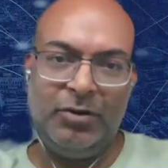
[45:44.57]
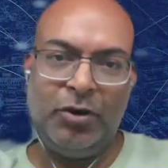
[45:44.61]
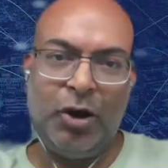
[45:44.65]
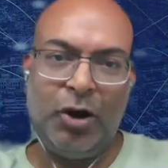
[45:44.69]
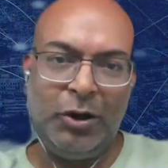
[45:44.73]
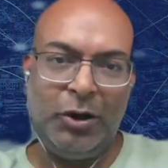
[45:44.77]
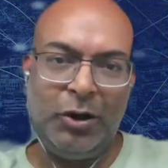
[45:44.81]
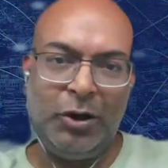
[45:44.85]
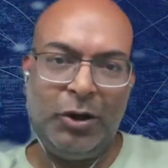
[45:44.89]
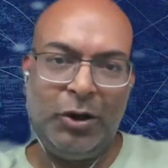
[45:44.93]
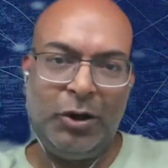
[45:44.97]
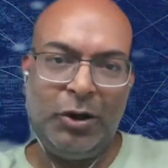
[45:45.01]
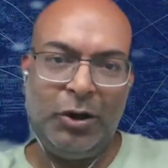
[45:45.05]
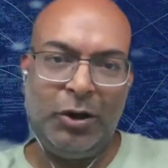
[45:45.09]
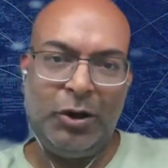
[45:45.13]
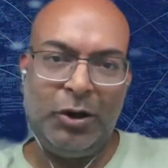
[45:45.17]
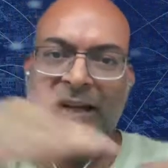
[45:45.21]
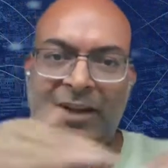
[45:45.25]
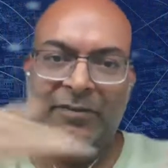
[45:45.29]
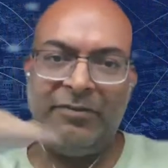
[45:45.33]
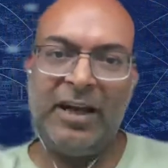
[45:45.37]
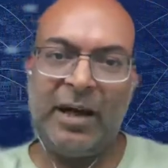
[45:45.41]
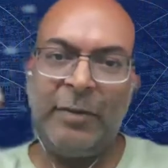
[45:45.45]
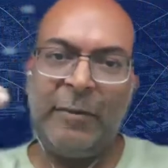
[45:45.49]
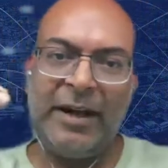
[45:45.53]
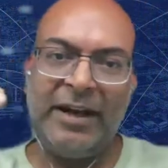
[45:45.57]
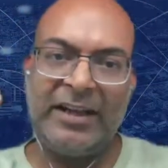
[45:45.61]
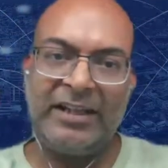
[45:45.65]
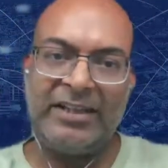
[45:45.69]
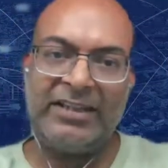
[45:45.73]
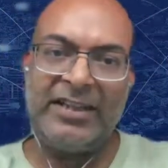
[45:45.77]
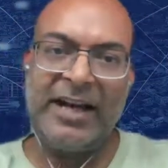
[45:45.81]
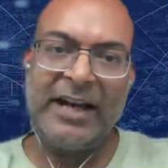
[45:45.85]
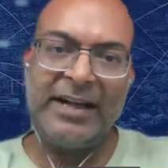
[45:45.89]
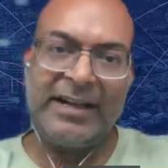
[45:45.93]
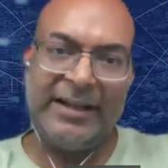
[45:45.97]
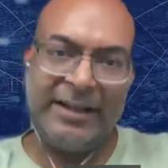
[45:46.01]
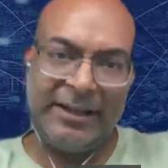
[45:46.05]
Not to say it will remain
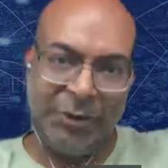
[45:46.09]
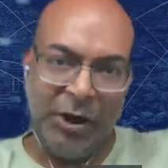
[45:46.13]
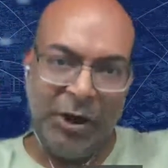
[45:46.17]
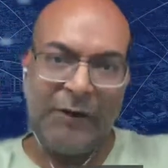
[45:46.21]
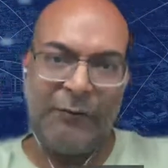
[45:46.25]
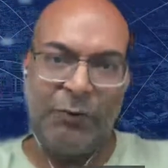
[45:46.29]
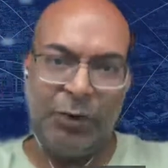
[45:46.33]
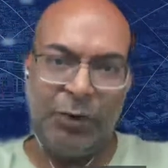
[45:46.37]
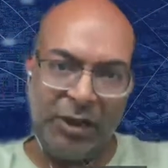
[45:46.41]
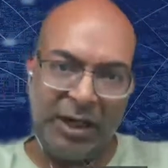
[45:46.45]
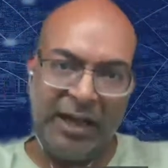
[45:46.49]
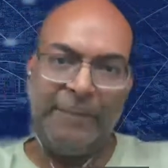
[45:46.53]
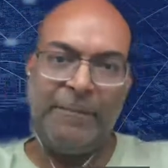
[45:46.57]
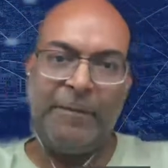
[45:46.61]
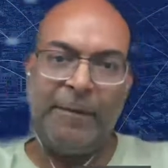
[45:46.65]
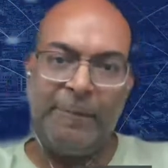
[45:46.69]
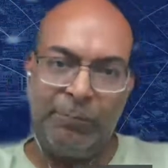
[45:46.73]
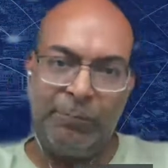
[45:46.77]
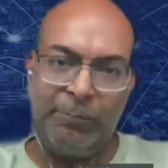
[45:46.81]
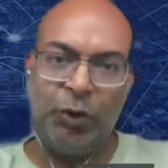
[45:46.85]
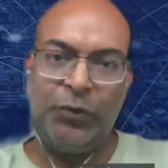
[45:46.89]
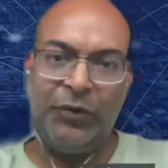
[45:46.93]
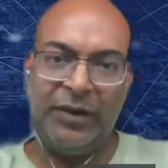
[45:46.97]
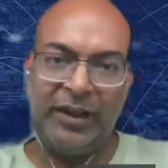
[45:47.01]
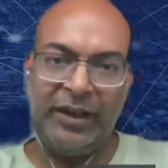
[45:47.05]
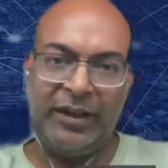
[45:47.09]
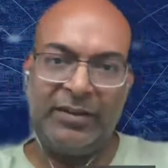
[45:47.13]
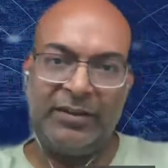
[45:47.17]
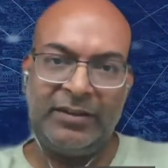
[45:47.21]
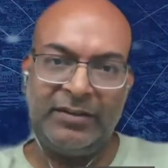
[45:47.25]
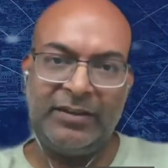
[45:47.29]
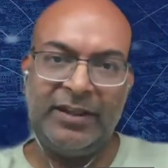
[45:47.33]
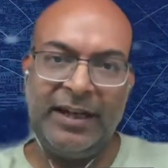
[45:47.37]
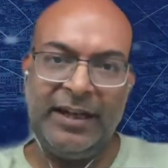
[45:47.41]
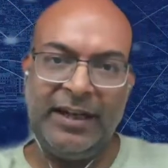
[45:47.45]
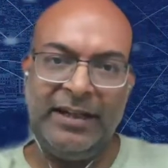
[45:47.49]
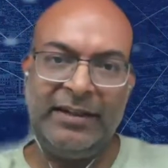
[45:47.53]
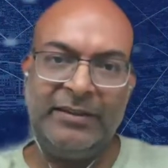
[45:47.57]
static. You have to keep improving,
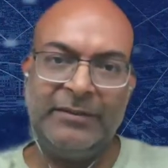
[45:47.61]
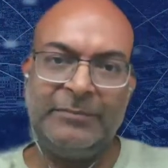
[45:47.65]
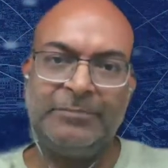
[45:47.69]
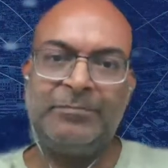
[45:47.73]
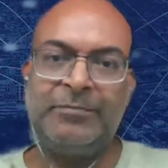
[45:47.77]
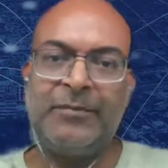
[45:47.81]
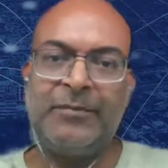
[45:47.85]
right?